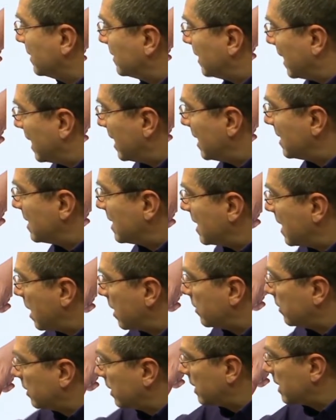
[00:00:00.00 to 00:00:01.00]
to hit the
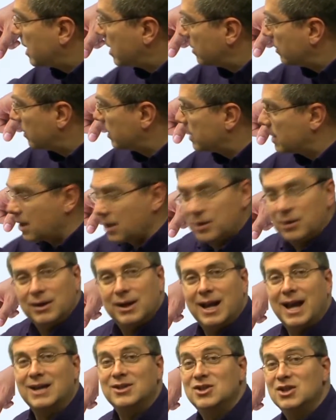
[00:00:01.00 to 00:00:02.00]
other and the other and the other,
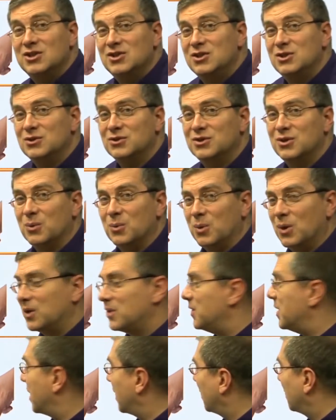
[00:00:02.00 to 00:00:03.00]
and I just used the
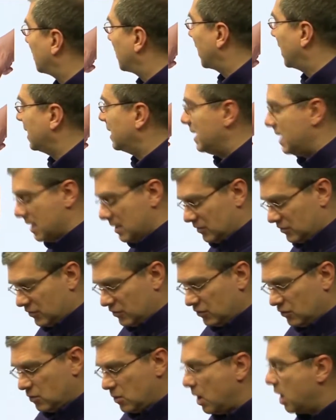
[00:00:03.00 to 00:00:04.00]
word there, right?
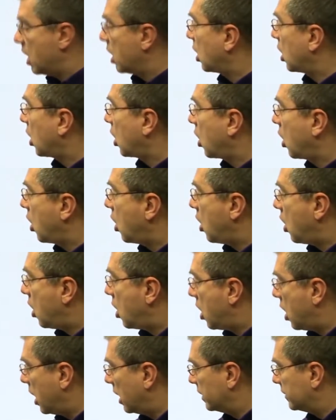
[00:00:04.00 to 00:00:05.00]
To
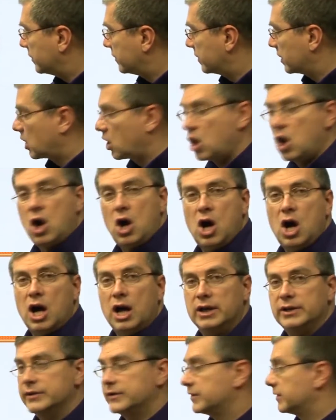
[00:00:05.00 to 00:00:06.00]
cause,
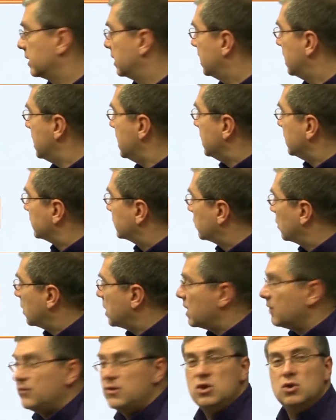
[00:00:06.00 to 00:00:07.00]
cause. So
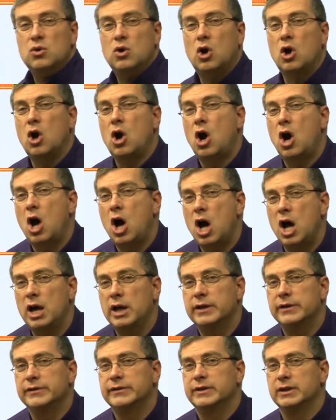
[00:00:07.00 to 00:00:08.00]
if you
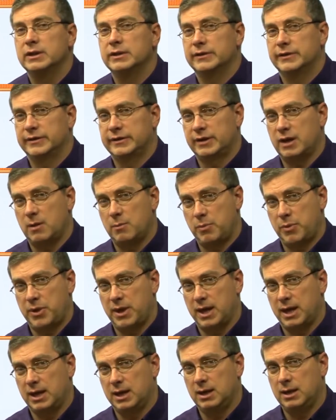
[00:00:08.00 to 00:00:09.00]
cause
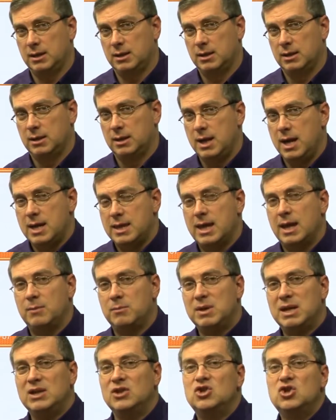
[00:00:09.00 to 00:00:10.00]
something, that
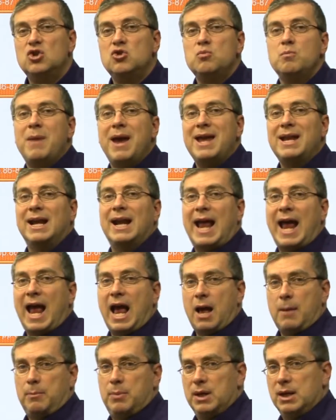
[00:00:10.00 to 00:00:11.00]
means you made it
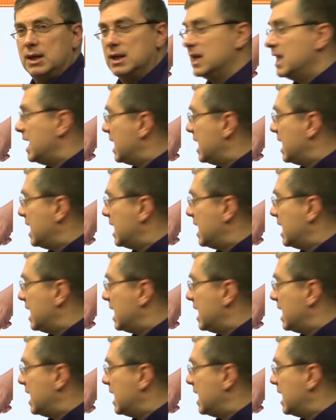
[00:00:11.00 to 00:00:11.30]
happen.